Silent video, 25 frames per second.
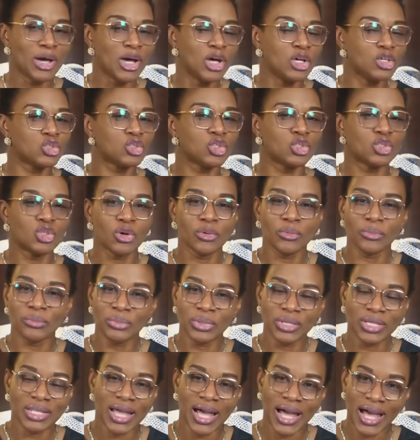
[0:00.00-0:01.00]
So don't be
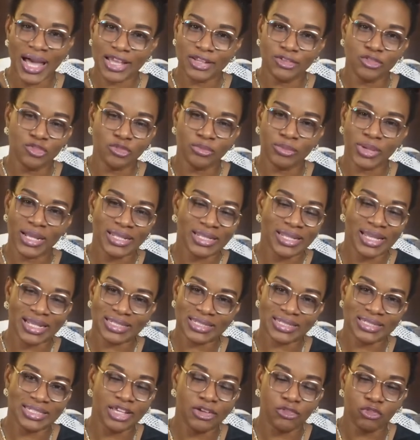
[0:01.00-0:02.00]
that idle mind that the
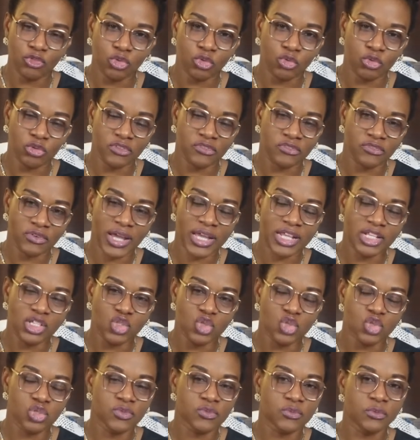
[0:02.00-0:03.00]
devil will find
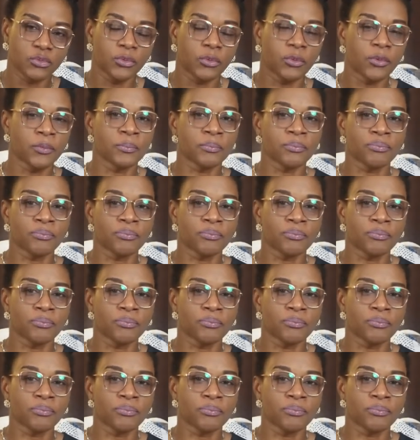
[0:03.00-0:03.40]
useful.